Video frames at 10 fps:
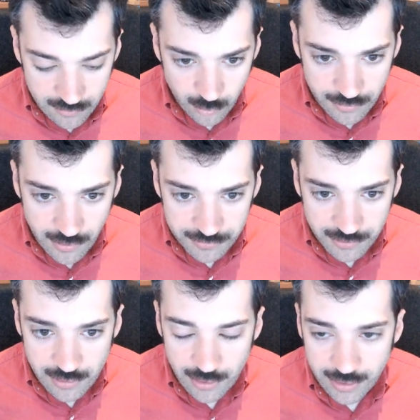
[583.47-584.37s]
it's worth
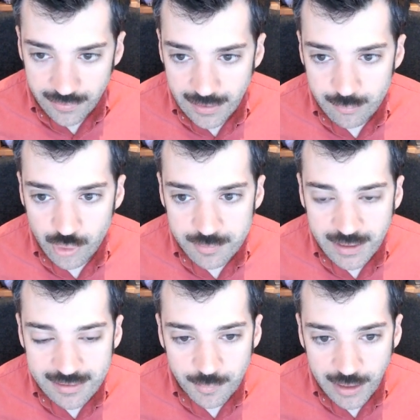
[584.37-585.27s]
also noting that
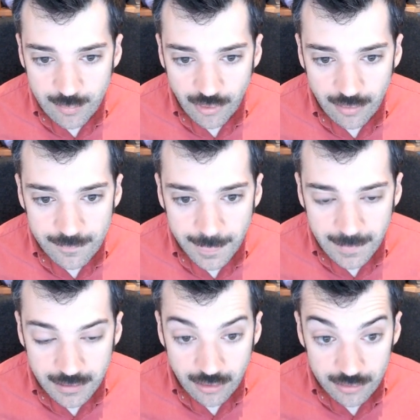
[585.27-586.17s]
put pen to paper,
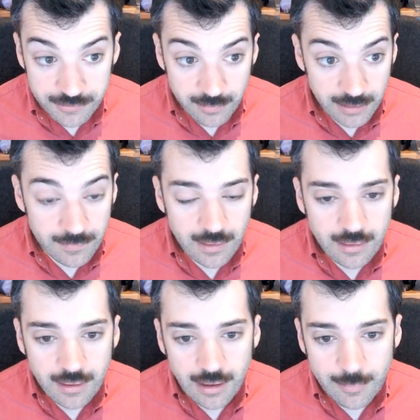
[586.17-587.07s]
it occurs to me.
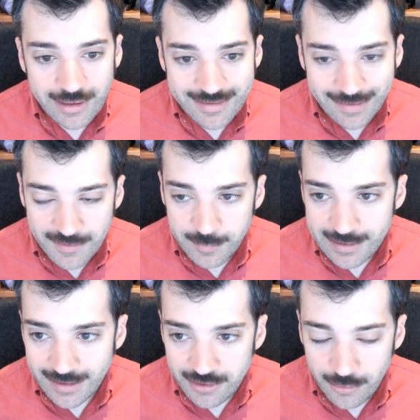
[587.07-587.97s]
I'm not saying this
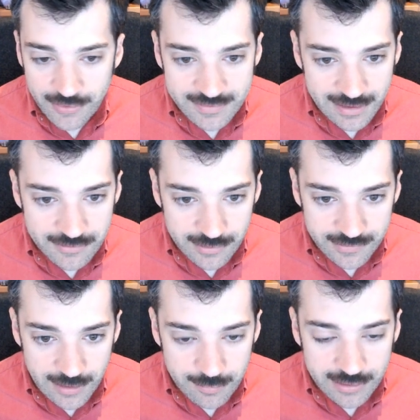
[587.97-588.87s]
because I know what this answer
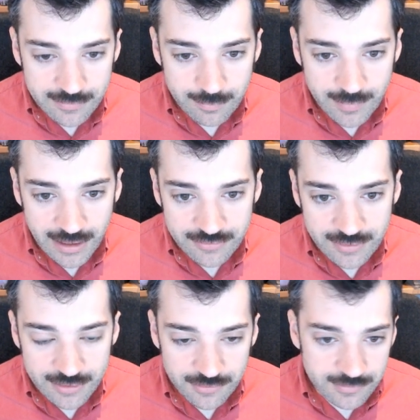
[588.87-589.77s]
is yet, but it's but I
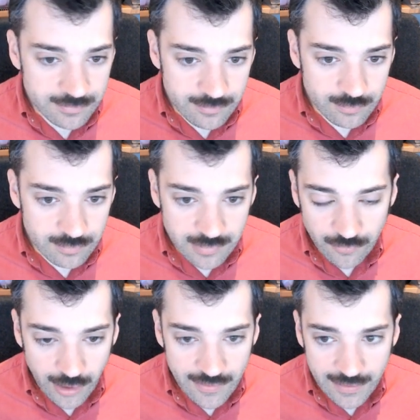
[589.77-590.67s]
it just
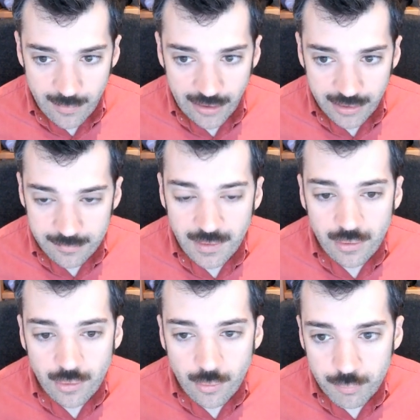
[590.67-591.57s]
before I think about it,
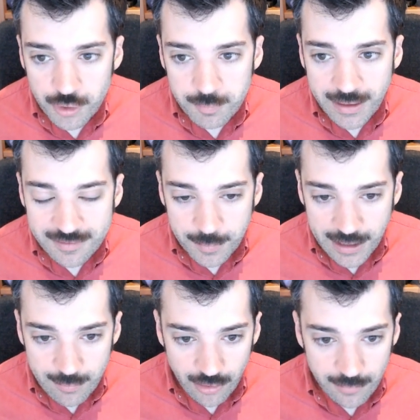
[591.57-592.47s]
put pen to
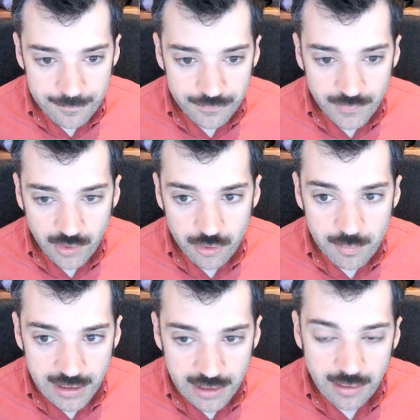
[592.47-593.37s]
paper
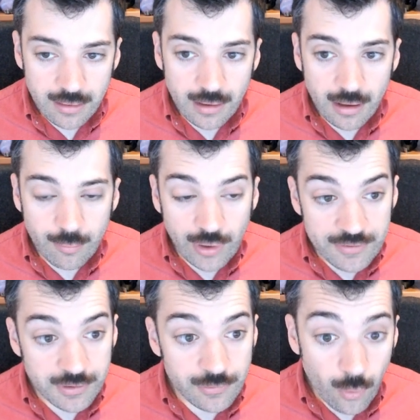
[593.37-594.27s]
could be
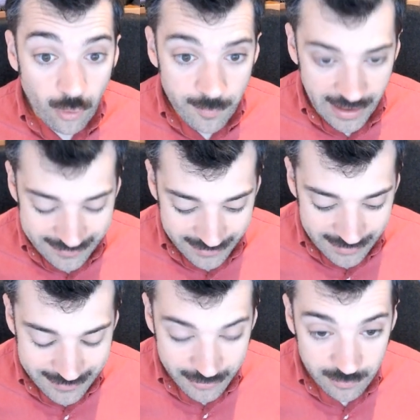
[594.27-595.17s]
present or past
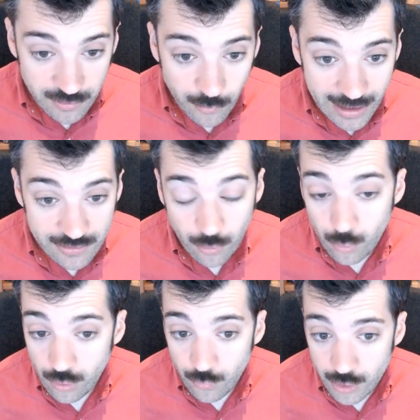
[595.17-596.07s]
tense. It could be write
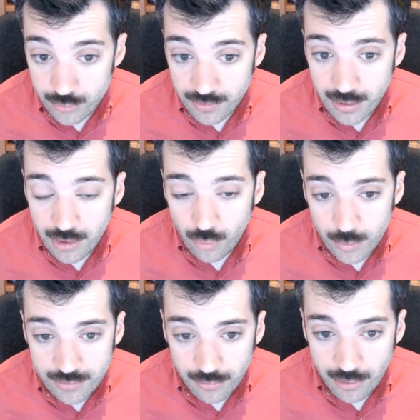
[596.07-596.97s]
or wrote.
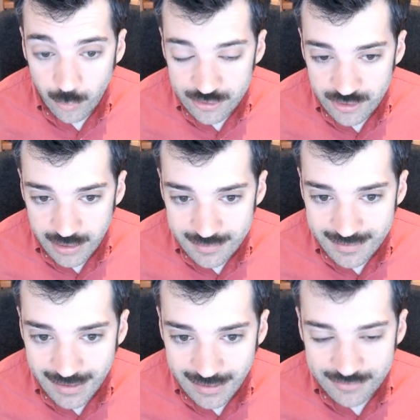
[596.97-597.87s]
We don't know which it
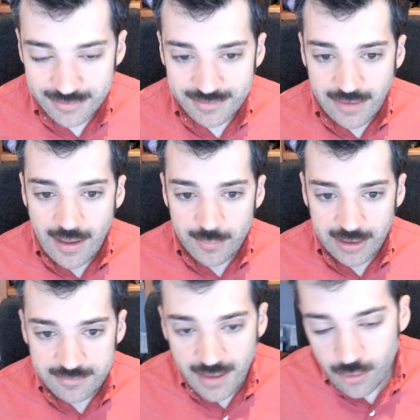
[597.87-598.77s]
is. And I just say that
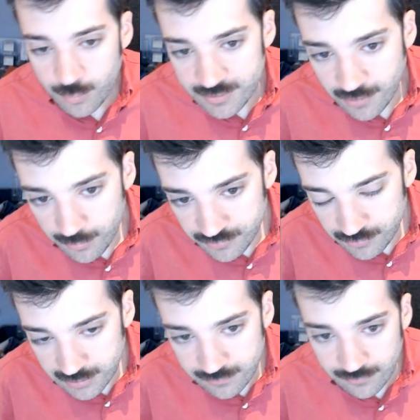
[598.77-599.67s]
because that opens up
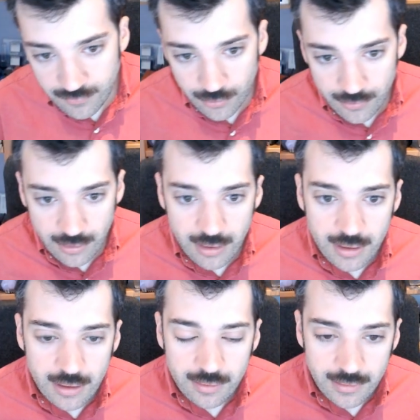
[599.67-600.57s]
even further
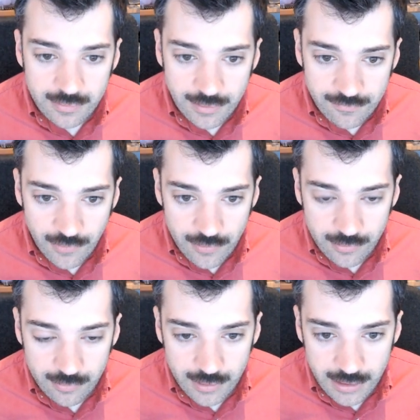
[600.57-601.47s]
that that
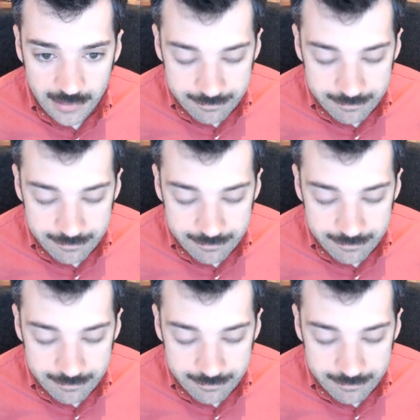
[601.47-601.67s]
further